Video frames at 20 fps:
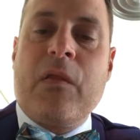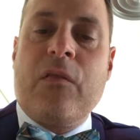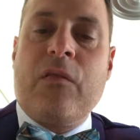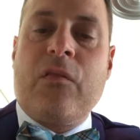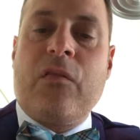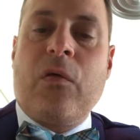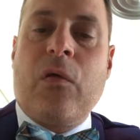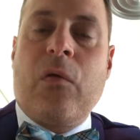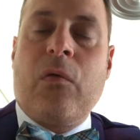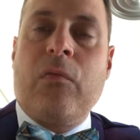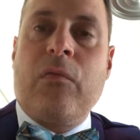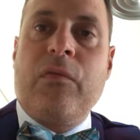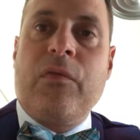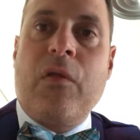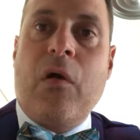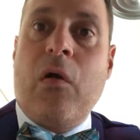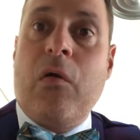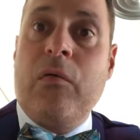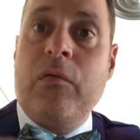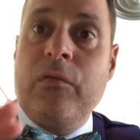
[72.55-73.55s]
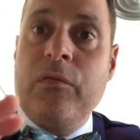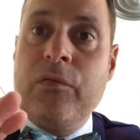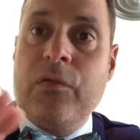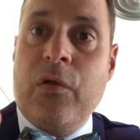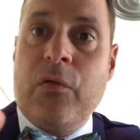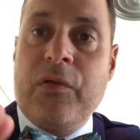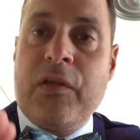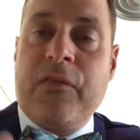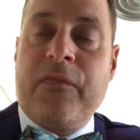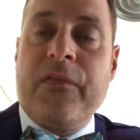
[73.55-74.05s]
So no
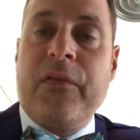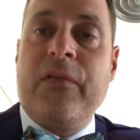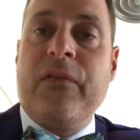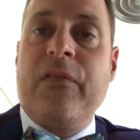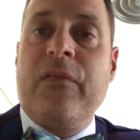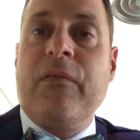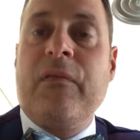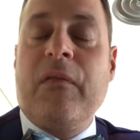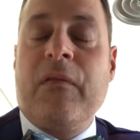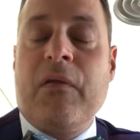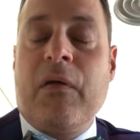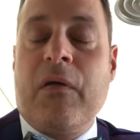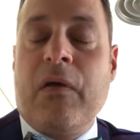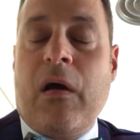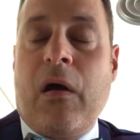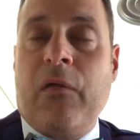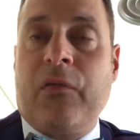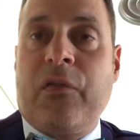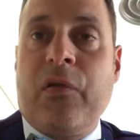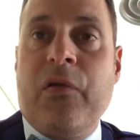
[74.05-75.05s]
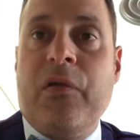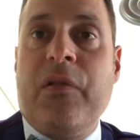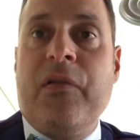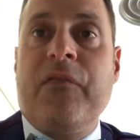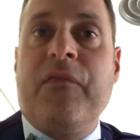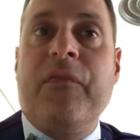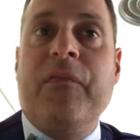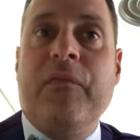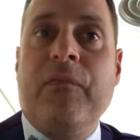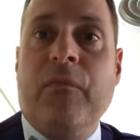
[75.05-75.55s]
difference,
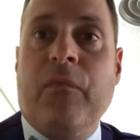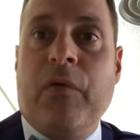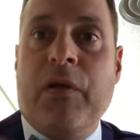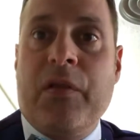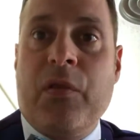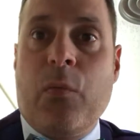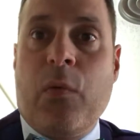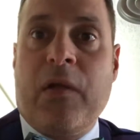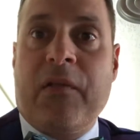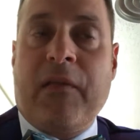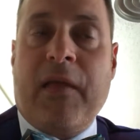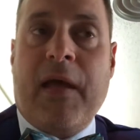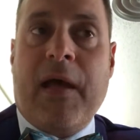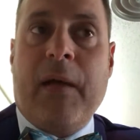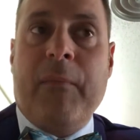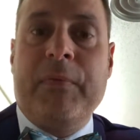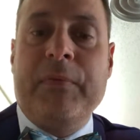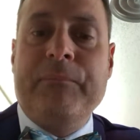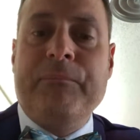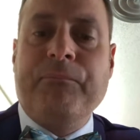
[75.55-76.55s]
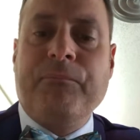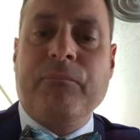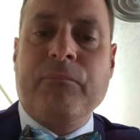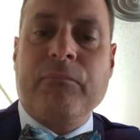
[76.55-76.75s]
alternative, what you want to happen.